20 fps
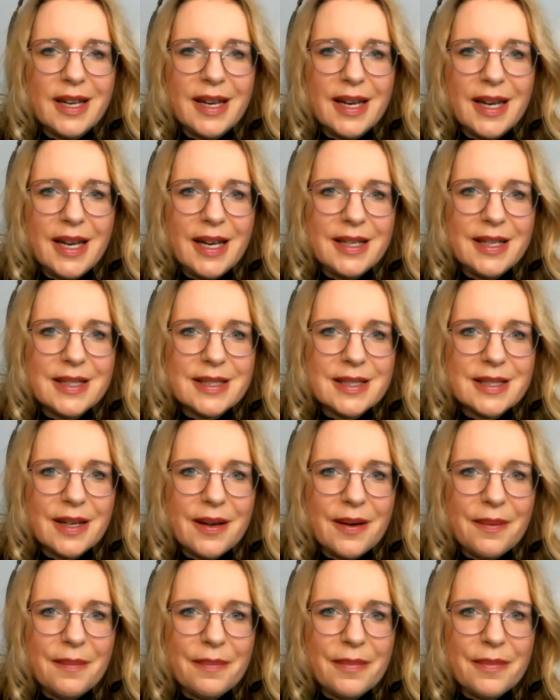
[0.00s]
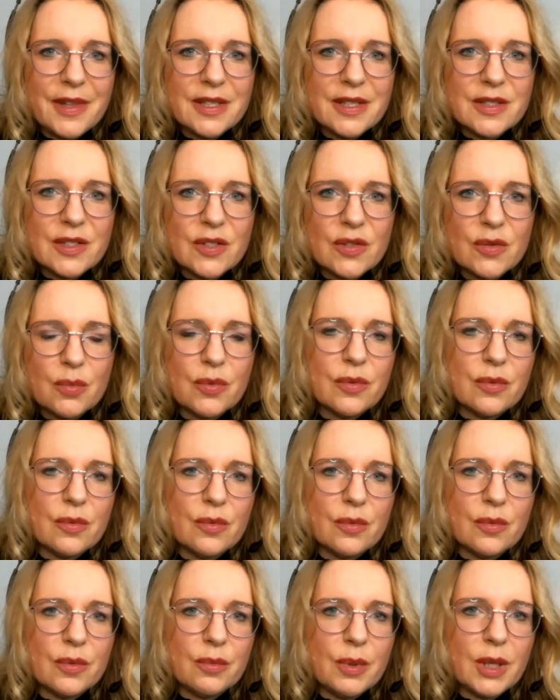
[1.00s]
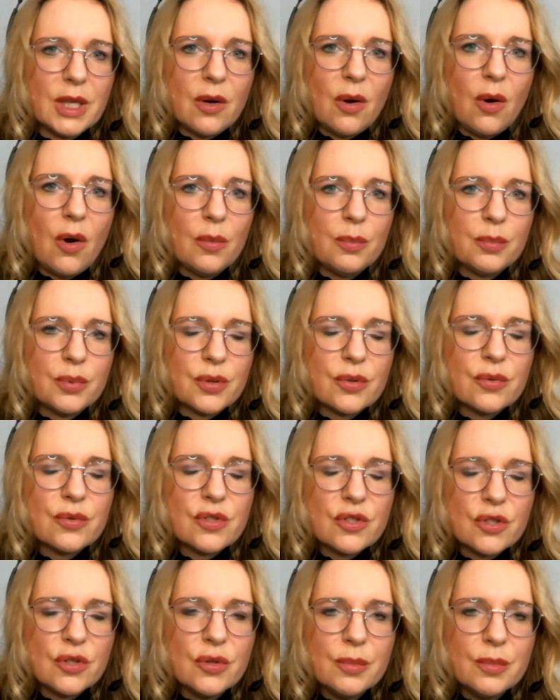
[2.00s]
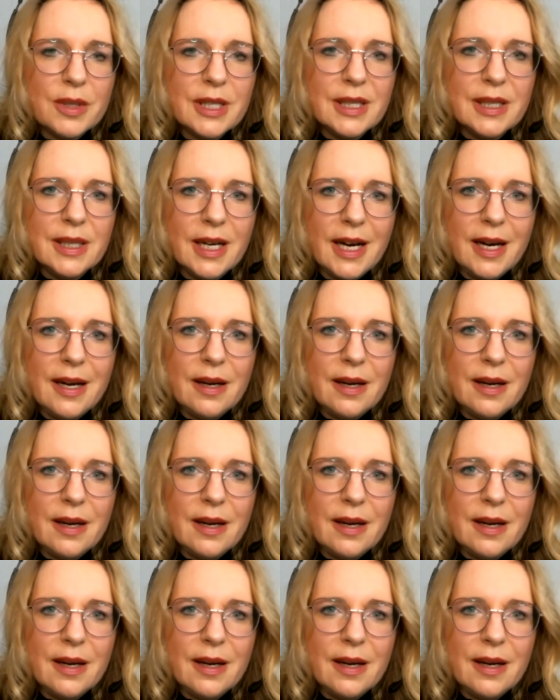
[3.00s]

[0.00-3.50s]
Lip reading: And this we call prosumer